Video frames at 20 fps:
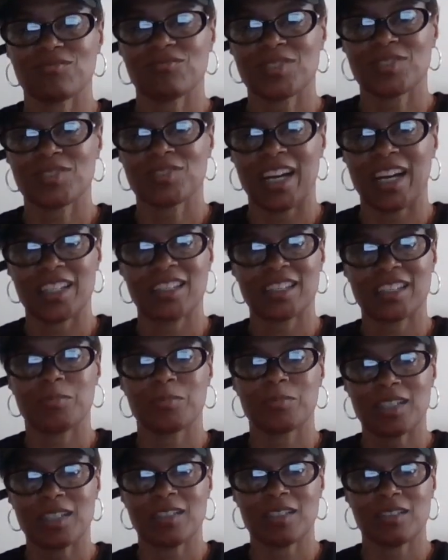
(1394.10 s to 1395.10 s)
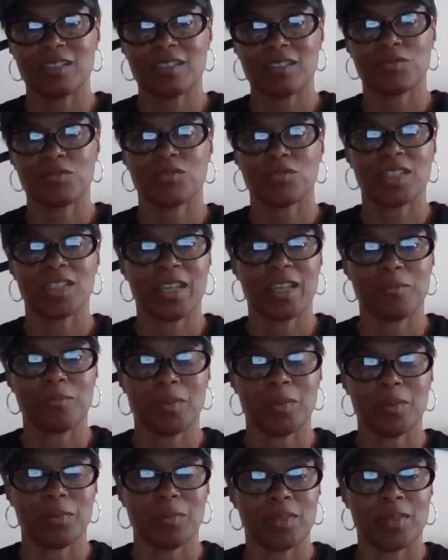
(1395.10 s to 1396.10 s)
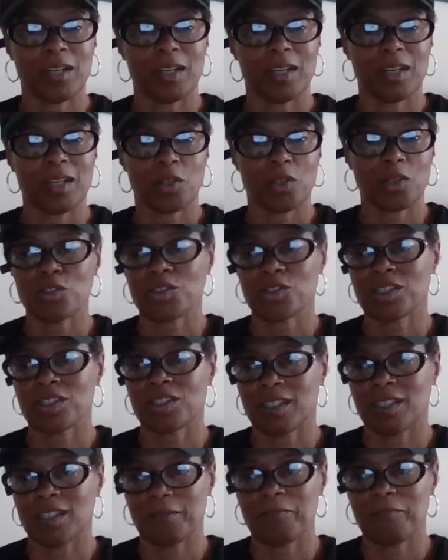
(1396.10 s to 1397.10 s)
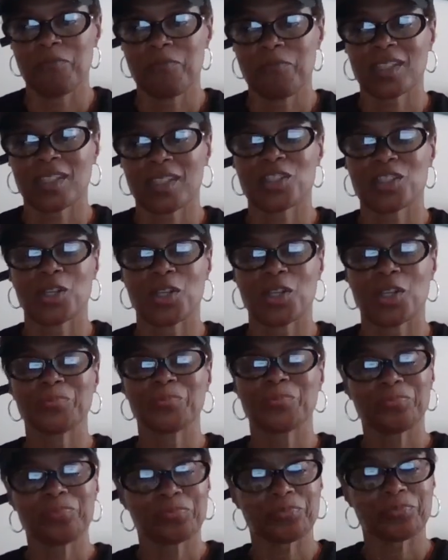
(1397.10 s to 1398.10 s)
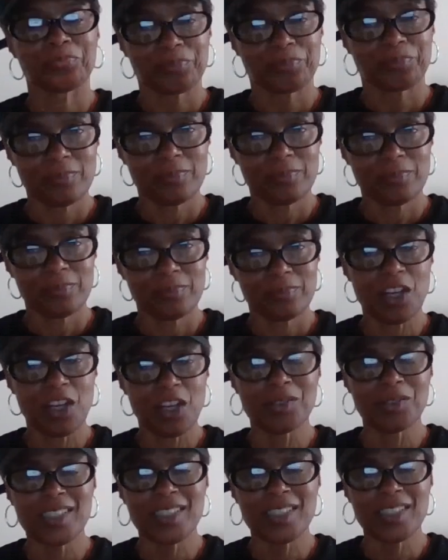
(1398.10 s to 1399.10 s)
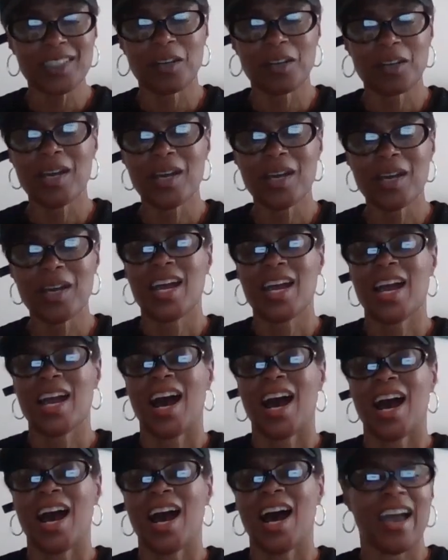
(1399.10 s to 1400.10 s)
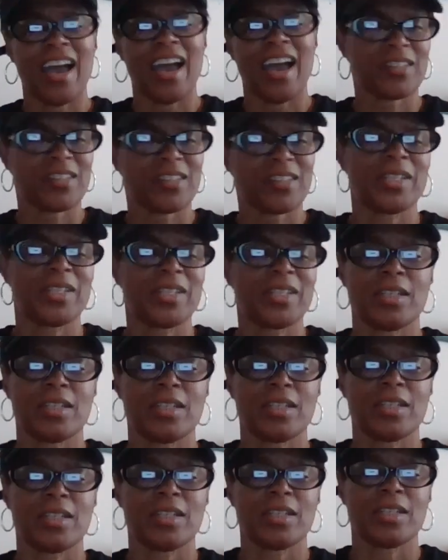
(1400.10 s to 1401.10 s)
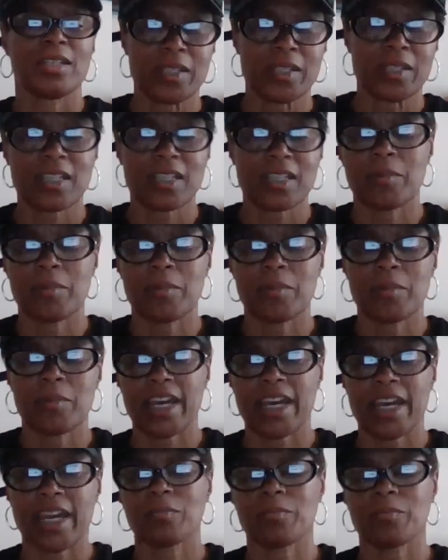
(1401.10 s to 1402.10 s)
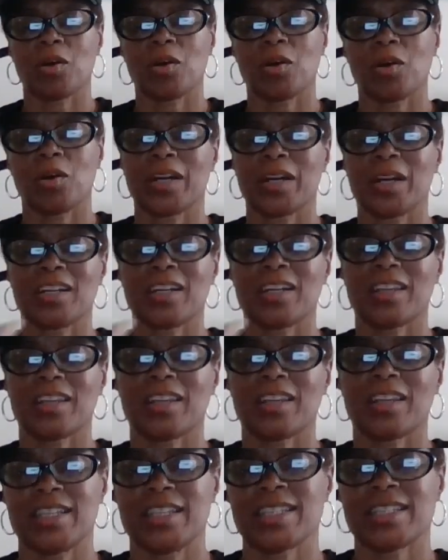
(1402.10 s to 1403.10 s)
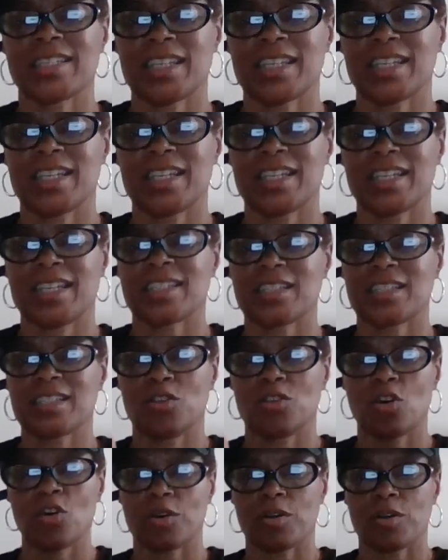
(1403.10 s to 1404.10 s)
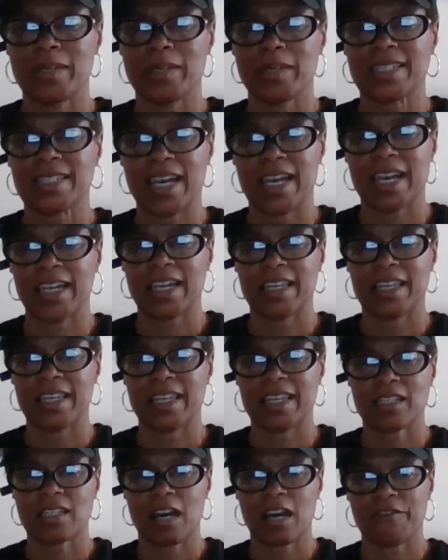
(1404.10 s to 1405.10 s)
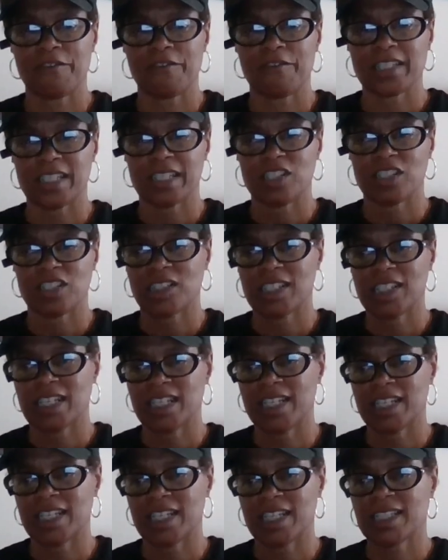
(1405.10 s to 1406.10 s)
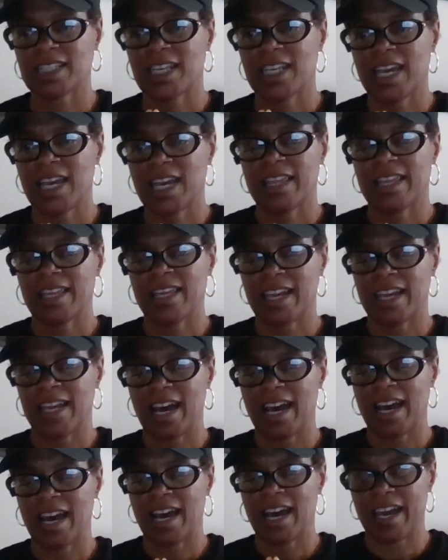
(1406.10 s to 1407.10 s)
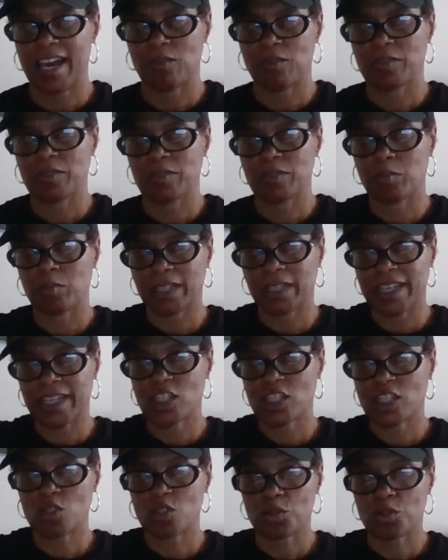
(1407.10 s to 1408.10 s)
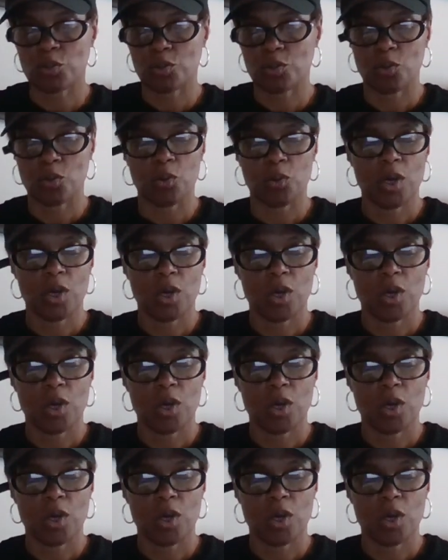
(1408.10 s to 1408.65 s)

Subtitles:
God has been good for letting me coach them. So, coach them. I have some announcements coming later, but one of the things is, you heard me say in this conversation, is that I was blessed to